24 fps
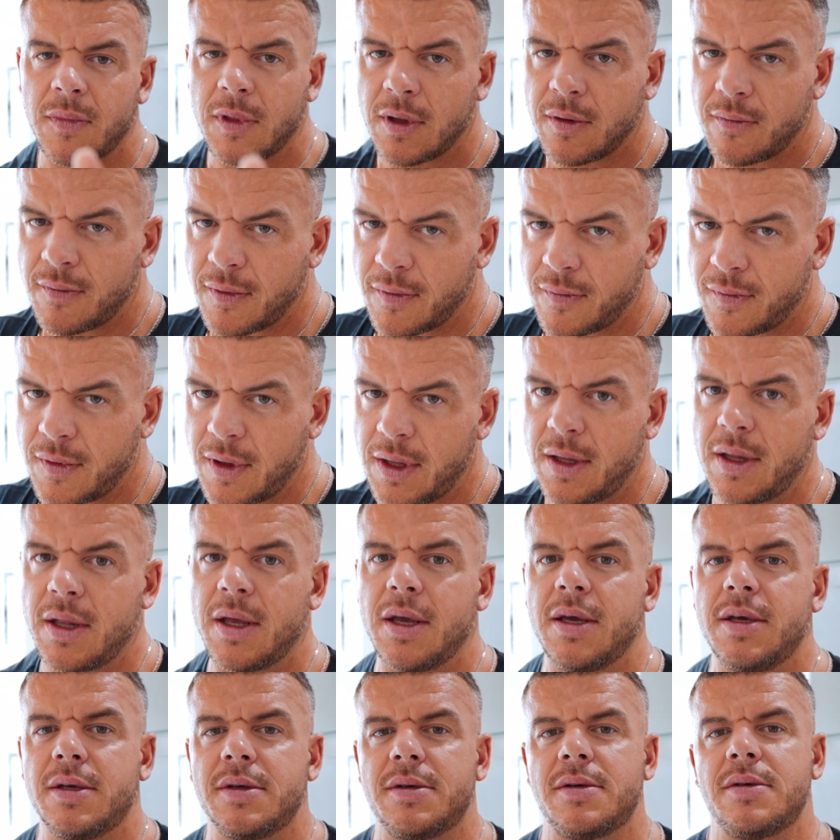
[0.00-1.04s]
15
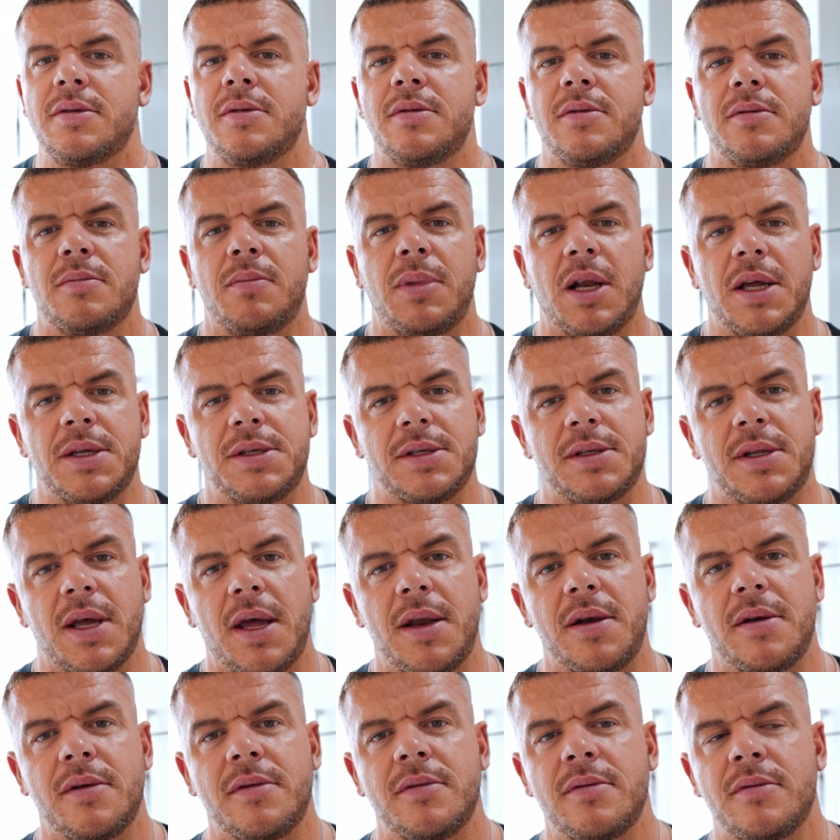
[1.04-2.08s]
days. Blood's
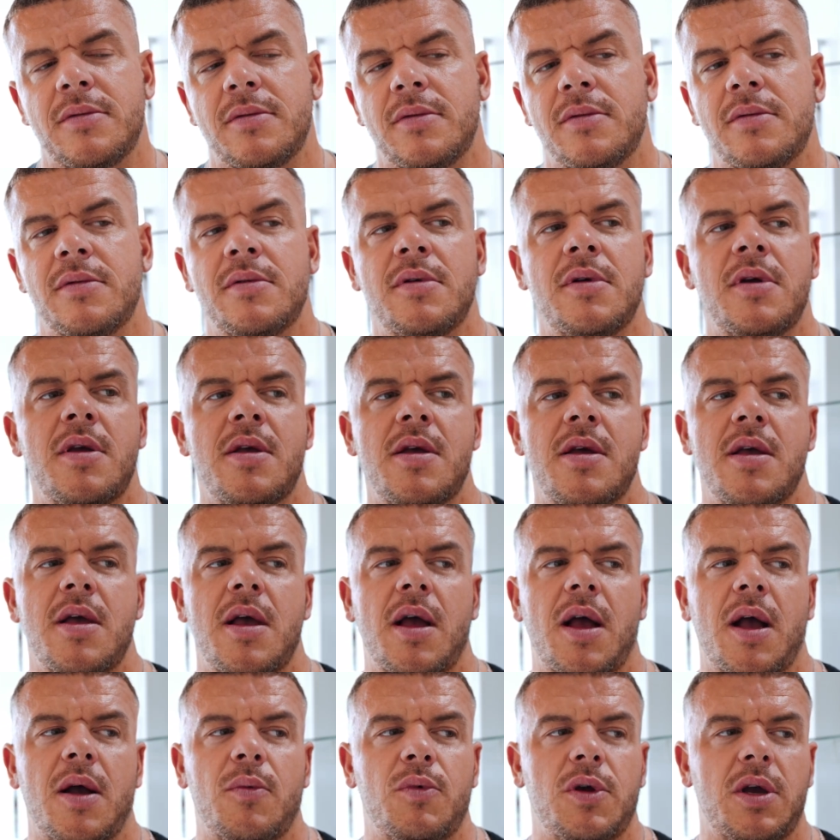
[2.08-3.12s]
done
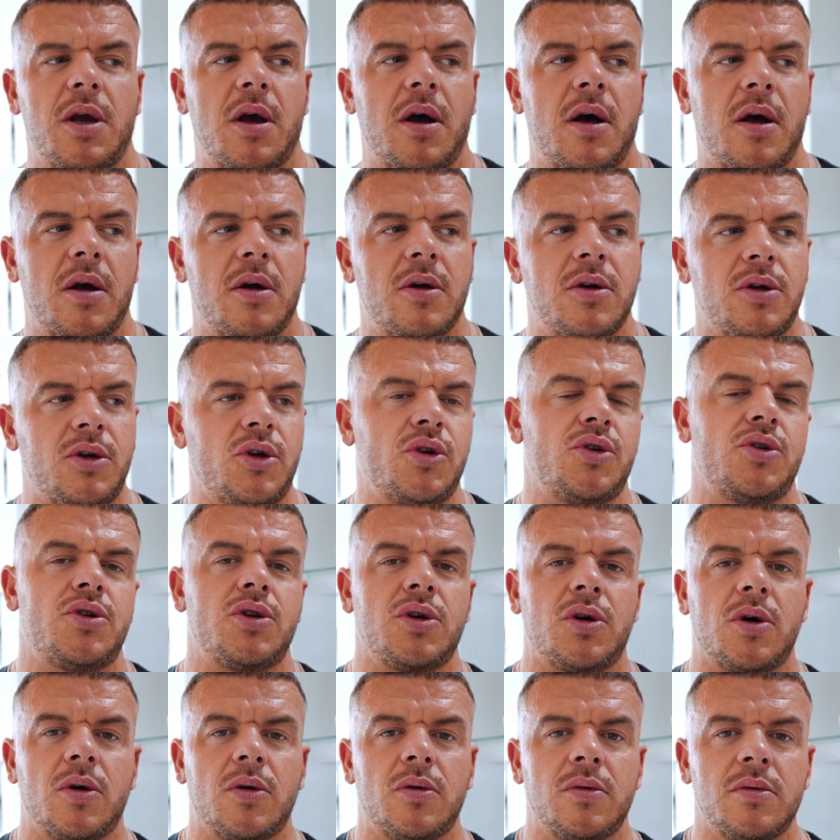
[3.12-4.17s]
and we are good to
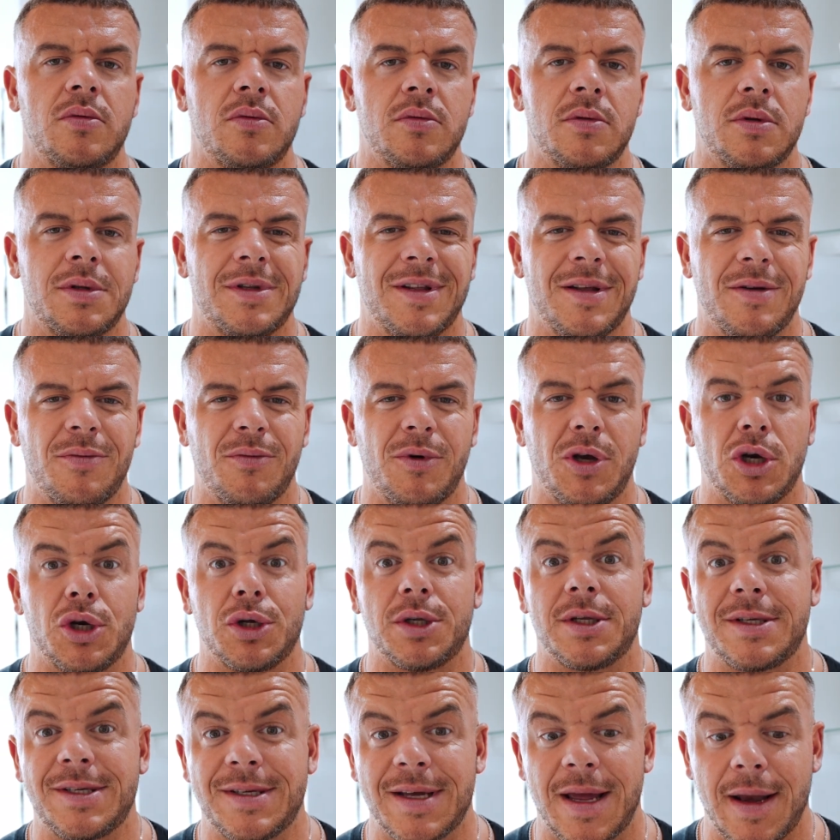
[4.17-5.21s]
go. We are good
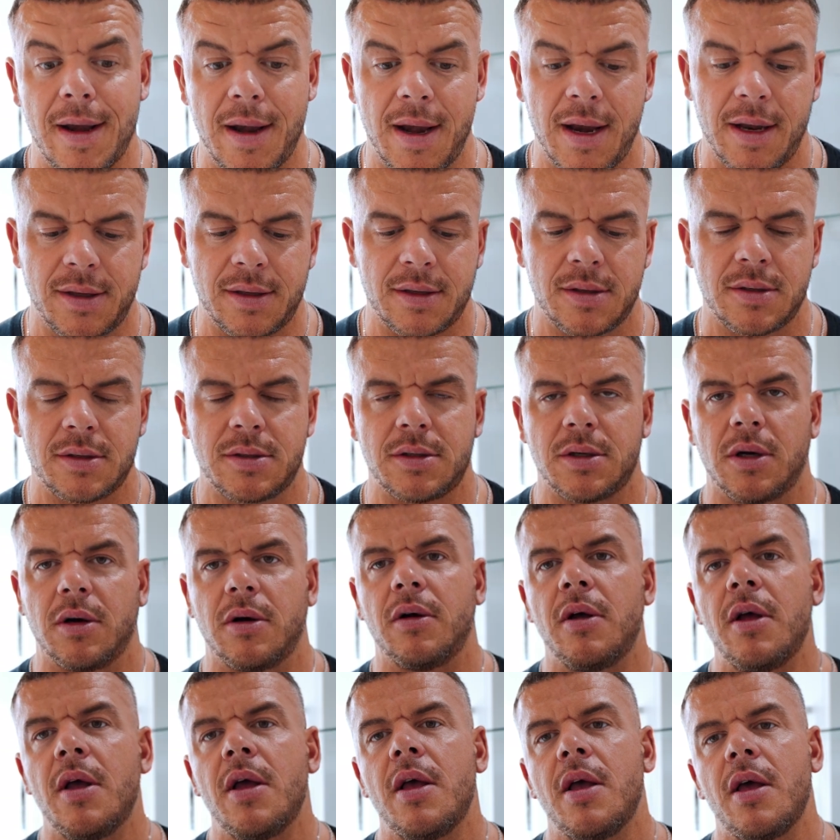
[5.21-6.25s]
to send it. So
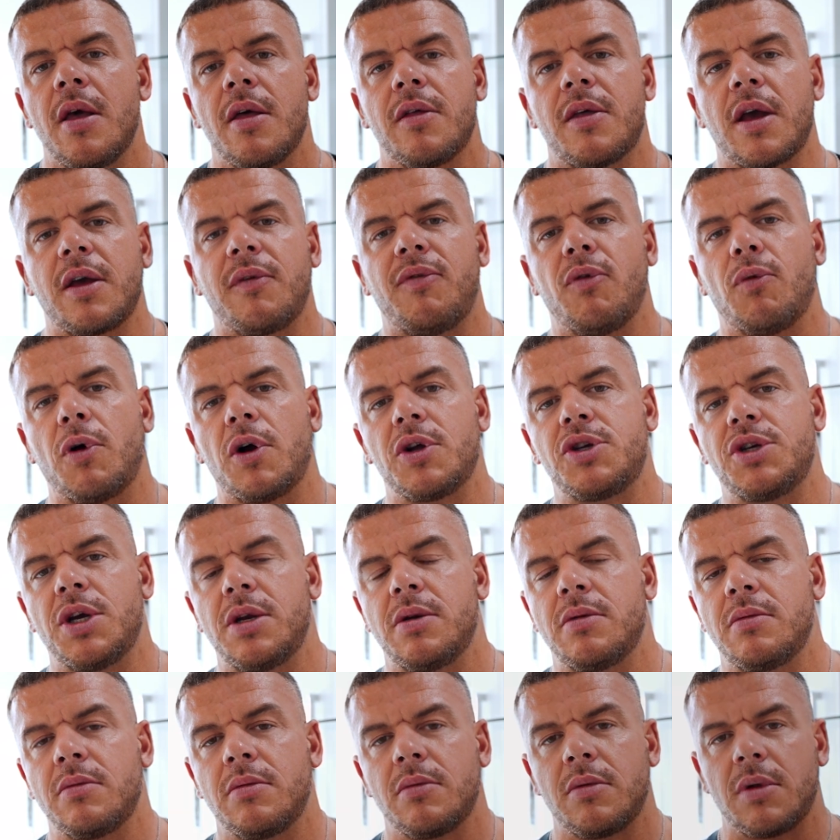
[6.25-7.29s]
thank you for
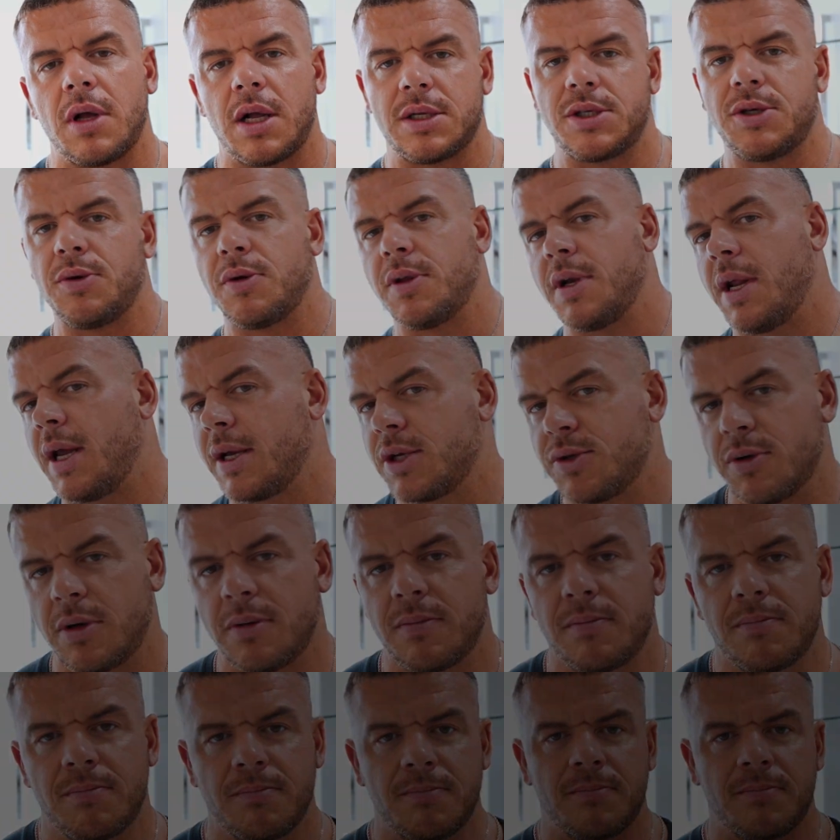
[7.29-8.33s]
watching. I'll see you on the next one.